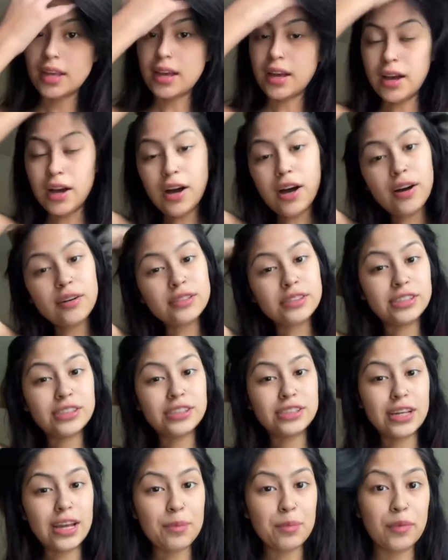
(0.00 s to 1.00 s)
Oh
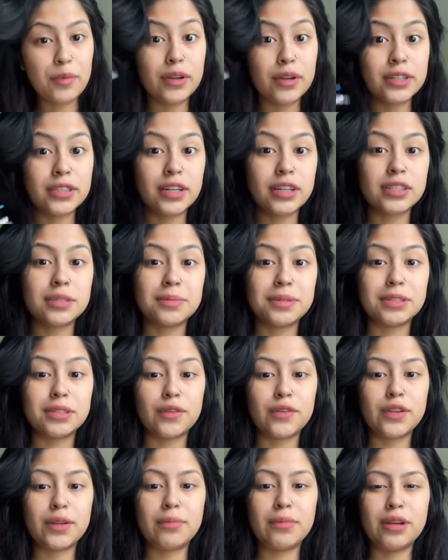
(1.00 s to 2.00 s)
shit, I'm over here talking to
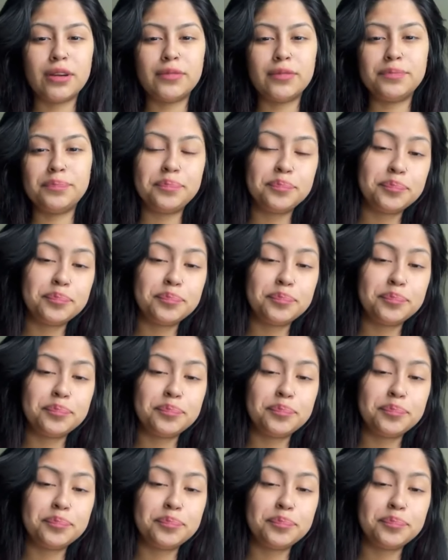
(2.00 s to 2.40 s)
myself in the mirror.